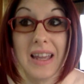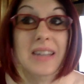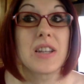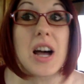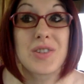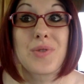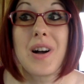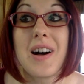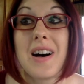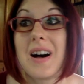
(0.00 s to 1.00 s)
and not
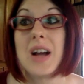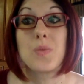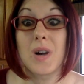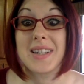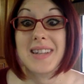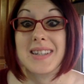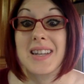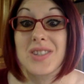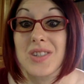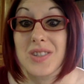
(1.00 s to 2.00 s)
draw unwanted
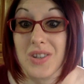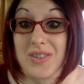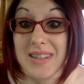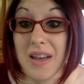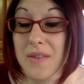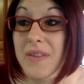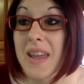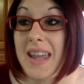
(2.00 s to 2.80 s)
attention to yourself.